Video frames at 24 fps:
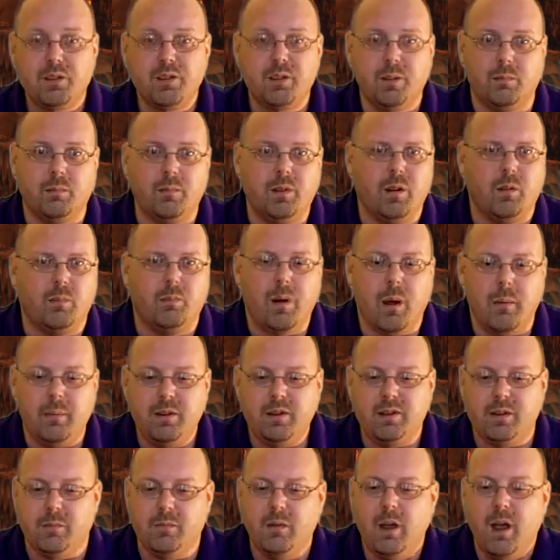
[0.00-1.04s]
Some you know
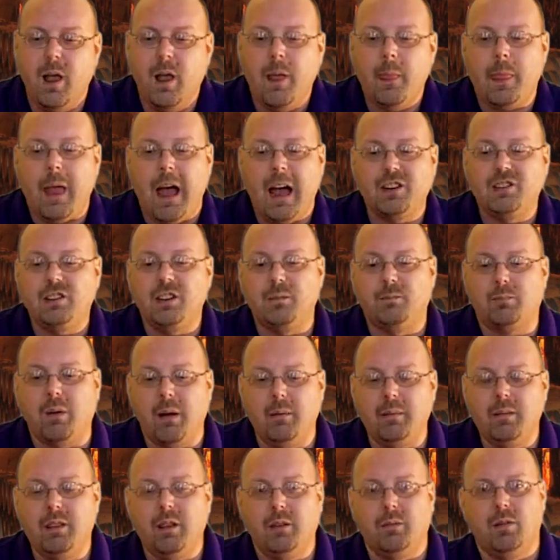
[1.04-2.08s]
probably some actually
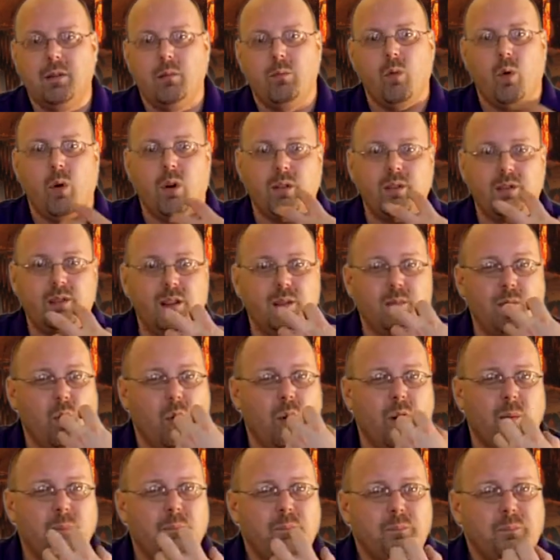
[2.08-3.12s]
probably the, the more the
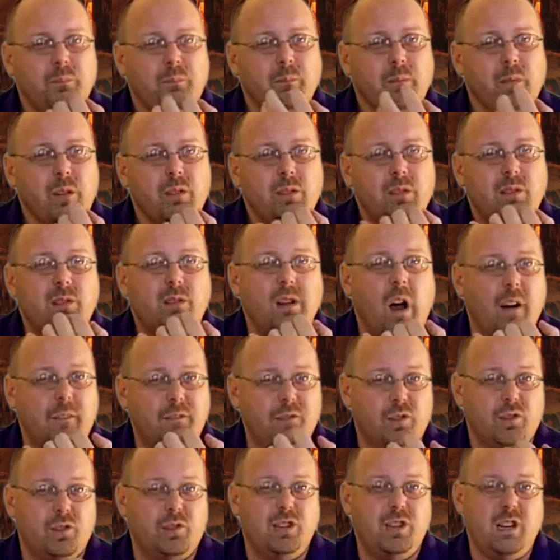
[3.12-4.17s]
more
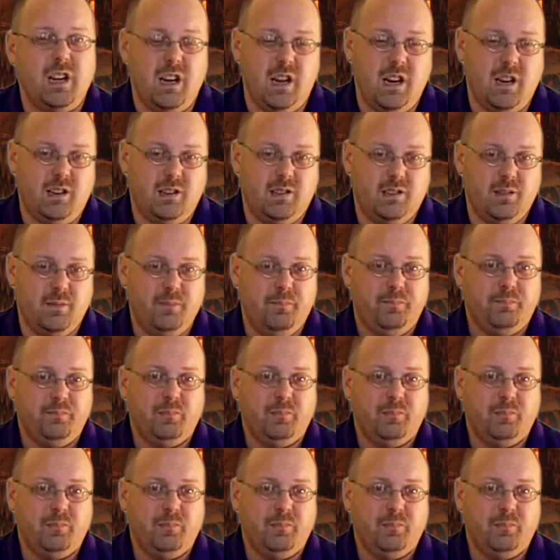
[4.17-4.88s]
softer cheese.